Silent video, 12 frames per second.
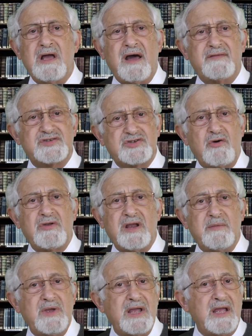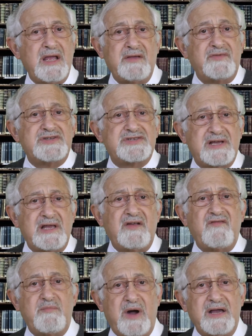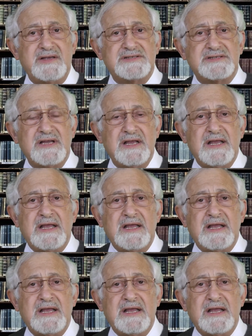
of sodium in the skin of mice